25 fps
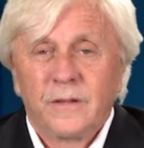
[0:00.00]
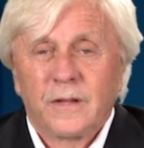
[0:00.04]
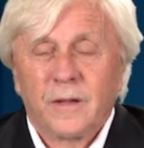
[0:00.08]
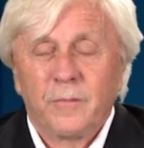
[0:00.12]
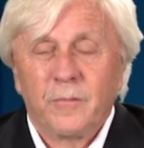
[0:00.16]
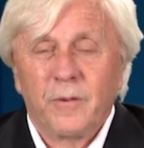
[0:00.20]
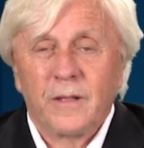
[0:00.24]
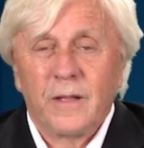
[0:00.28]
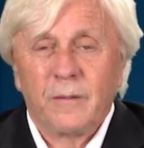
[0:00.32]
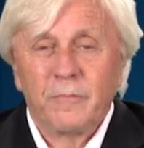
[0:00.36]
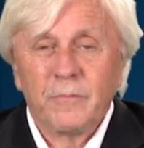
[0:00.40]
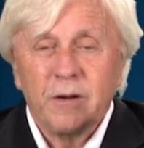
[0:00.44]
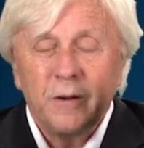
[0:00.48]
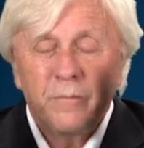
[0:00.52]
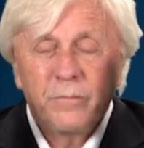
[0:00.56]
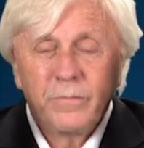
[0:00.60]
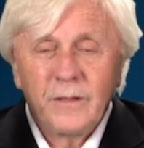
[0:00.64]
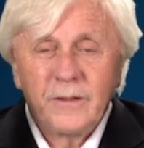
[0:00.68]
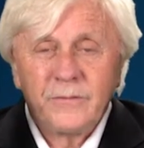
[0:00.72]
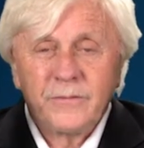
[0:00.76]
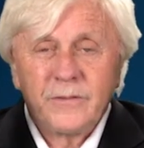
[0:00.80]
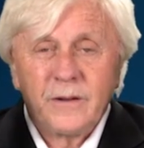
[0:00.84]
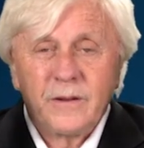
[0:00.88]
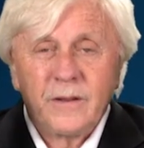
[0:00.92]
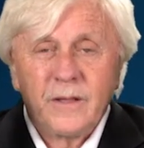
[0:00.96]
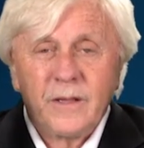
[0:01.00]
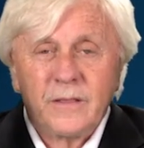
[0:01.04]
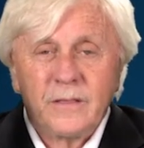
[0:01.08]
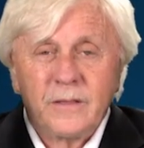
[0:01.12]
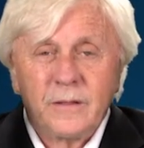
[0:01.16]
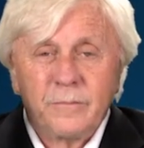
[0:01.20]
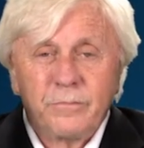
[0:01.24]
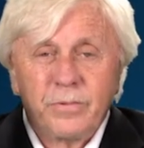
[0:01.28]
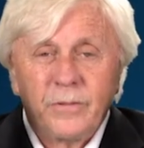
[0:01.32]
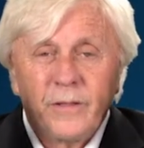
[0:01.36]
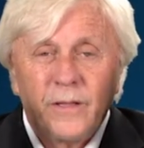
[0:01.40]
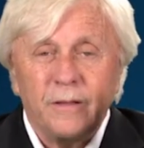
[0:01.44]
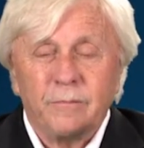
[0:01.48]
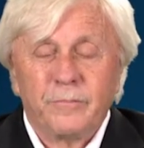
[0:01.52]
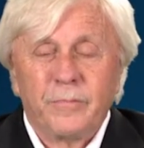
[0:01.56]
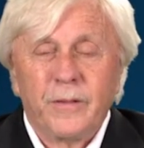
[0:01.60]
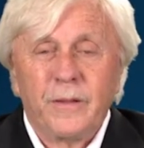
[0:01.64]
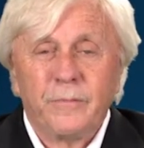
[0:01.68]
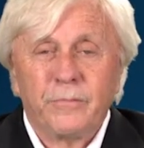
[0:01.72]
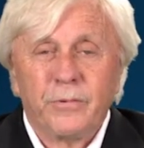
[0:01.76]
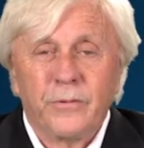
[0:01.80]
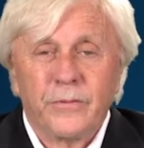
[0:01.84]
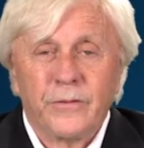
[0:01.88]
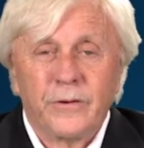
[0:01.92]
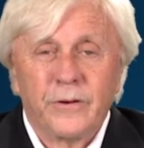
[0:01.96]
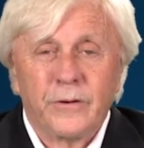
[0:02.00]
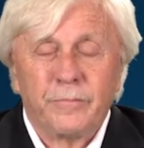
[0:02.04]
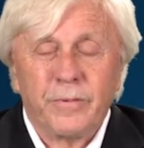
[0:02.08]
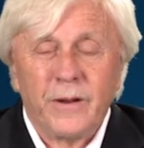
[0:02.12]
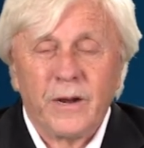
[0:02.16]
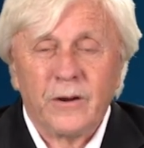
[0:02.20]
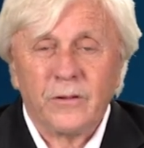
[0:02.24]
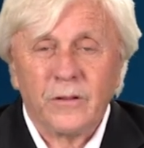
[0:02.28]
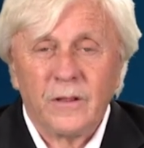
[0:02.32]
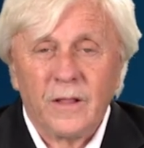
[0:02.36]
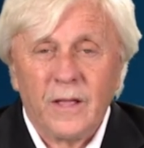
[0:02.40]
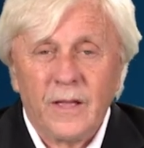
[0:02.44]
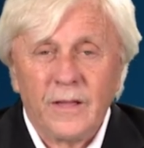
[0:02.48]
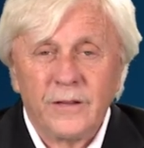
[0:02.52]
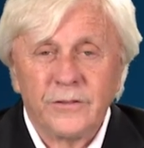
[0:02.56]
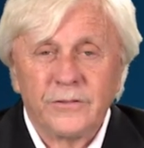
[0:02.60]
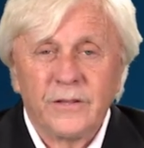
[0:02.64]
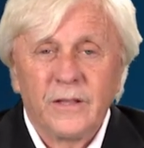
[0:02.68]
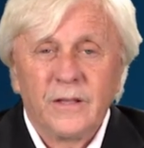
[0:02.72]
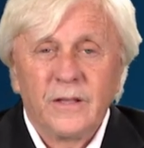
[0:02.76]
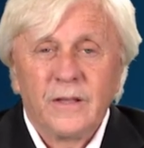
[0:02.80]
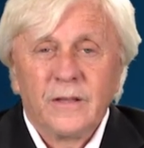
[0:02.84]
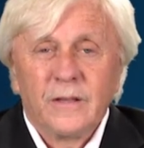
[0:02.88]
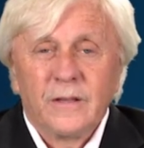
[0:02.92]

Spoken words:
Come on, I'm going to believe today that people that are paralyzed,